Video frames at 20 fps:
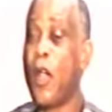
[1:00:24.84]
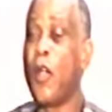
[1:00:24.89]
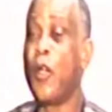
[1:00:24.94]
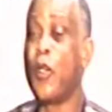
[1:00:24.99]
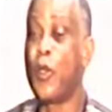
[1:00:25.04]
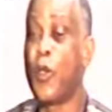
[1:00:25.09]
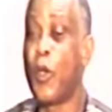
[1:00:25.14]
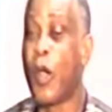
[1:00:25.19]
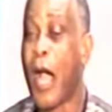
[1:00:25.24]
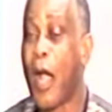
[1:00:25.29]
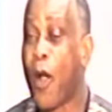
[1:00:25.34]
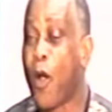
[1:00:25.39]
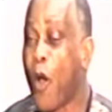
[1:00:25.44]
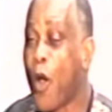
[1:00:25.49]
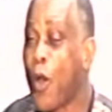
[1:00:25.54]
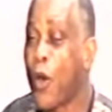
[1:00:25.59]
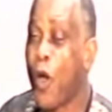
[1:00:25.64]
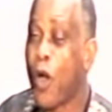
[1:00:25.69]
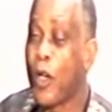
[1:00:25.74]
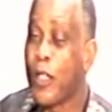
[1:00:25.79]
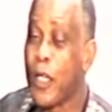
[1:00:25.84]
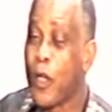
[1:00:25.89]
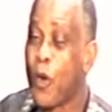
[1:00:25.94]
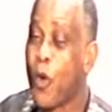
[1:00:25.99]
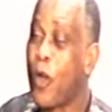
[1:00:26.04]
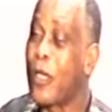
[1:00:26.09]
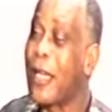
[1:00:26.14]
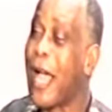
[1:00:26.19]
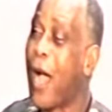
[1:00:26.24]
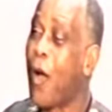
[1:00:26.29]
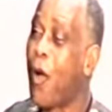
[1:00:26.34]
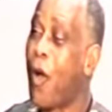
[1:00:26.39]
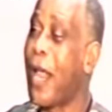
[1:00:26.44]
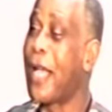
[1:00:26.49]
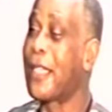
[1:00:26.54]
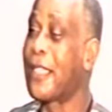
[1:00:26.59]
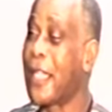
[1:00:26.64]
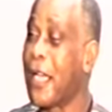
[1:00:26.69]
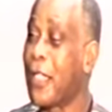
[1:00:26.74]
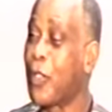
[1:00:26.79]
you are going on the road that God
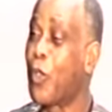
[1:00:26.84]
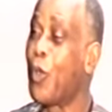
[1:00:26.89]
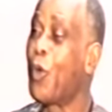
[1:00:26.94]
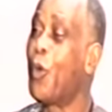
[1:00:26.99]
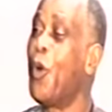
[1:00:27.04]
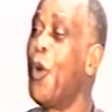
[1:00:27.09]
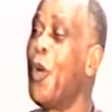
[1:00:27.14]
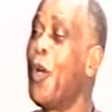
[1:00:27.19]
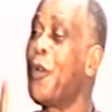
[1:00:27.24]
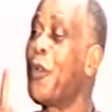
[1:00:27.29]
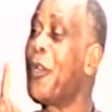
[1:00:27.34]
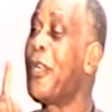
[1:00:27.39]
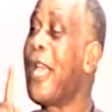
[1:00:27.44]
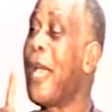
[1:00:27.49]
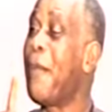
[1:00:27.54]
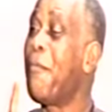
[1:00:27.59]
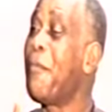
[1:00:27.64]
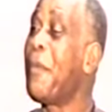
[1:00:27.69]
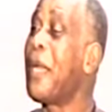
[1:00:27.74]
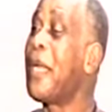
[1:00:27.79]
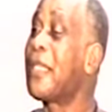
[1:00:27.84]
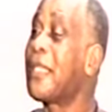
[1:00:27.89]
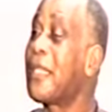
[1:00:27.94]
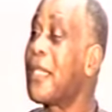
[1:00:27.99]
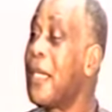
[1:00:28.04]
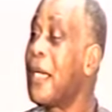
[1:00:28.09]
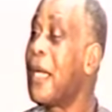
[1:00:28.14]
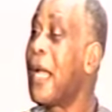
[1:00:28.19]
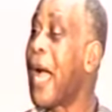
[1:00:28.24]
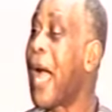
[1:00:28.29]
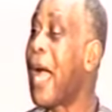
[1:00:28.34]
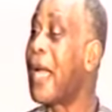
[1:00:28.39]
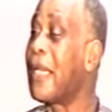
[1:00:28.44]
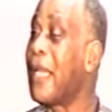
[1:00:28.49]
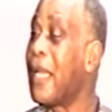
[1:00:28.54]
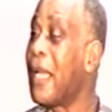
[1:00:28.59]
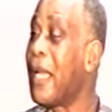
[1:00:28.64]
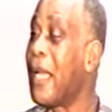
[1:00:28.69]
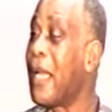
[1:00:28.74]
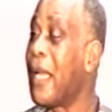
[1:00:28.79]
has said to you. You then meet and
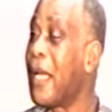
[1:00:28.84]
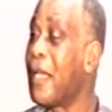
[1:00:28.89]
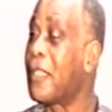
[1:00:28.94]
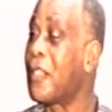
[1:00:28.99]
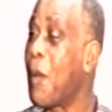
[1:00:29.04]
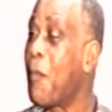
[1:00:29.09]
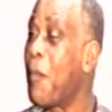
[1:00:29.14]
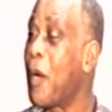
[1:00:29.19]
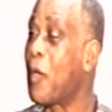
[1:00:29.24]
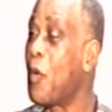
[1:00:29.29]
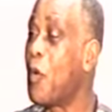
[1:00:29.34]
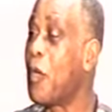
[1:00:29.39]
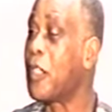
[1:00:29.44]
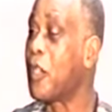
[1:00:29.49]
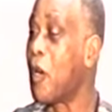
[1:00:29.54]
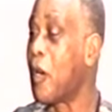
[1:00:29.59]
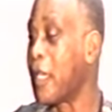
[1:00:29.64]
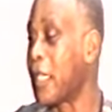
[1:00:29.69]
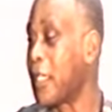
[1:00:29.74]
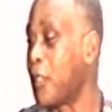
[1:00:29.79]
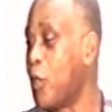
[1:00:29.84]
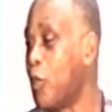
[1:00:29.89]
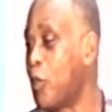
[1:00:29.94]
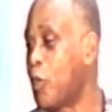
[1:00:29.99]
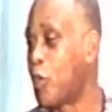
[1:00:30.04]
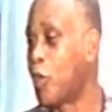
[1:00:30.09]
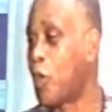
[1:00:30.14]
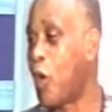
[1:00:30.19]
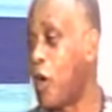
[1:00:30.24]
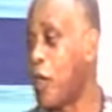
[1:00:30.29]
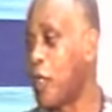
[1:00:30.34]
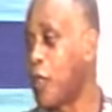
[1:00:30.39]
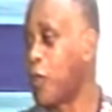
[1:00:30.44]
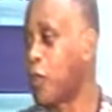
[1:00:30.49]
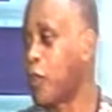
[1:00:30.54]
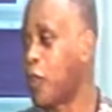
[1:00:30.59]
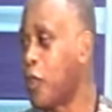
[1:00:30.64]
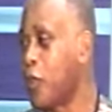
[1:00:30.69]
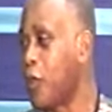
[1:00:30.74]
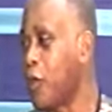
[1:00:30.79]
uh, somebody who is already you you
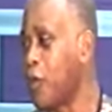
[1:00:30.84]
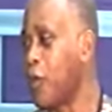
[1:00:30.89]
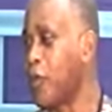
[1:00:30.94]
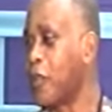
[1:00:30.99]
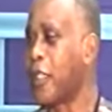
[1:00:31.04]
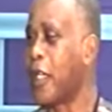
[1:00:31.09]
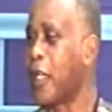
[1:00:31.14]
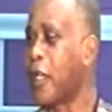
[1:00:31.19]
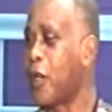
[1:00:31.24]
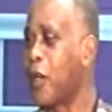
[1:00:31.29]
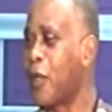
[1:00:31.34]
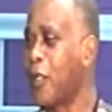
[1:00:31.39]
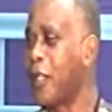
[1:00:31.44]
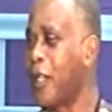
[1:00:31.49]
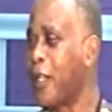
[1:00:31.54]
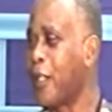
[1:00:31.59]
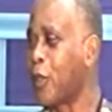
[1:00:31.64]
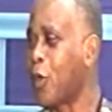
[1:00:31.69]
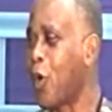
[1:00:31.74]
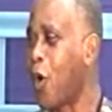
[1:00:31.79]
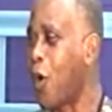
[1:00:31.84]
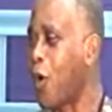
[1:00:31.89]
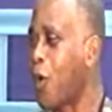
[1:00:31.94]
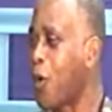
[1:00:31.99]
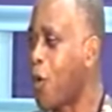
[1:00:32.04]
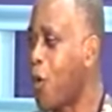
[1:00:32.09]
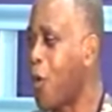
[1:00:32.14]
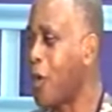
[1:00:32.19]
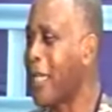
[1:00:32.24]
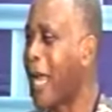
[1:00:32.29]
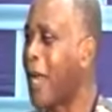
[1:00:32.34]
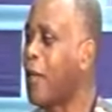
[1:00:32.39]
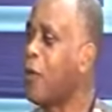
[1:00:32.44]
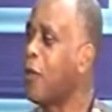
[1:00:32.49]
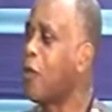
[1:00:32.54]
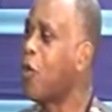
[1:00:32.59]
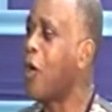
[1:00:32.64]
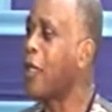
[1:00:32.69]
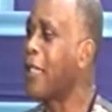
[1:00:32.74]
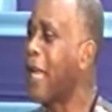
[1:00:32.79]
you they, they talk. Go there, you
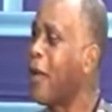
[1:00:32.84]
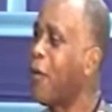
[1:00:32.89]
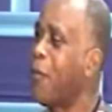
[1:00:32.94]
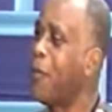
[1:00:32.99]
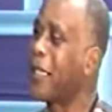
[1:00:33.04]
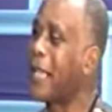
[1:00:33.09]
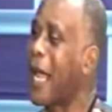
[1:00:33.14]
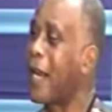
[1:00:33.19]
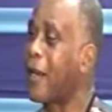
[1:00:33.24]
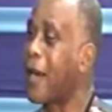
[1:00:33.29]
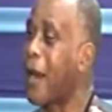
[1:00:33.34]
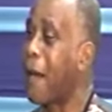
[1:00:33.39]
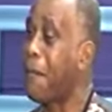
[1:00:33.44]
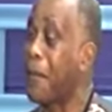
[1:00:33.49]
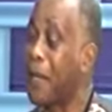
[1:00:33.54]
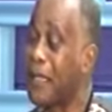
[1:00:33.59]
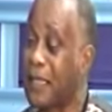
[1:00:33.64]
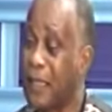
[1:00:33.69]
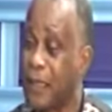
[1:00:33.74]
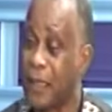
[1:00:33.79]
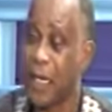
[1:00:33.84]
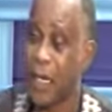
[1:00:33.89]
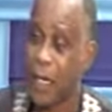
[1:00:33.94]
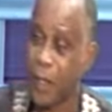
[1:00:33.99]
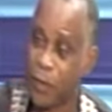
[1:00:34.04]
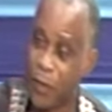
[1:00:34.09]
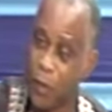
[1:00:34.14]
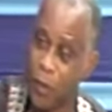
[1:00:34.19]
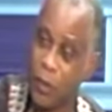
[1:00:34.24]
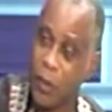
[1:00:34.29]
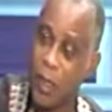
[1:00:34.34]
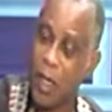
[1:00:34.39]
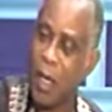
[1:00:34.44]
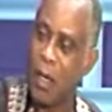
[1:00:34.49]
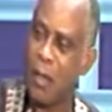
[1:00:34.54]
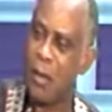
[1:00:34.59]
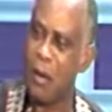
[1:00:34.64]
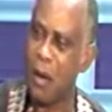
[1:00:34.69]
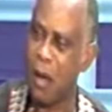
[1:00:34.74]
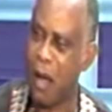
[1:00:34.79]
go there, you meet another person. You
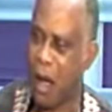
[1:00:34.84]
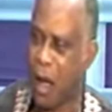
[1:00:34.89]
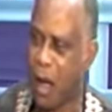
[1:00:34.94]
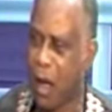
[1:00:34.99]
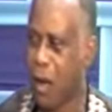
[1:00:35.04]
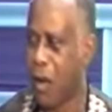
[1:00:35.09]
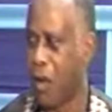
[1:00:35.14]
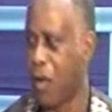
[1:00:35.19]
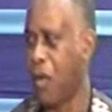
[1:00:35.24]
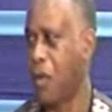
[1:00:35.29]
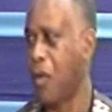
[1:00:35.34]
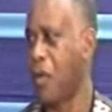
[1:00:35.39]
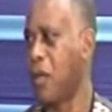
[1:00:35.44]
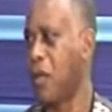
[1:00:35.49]
no,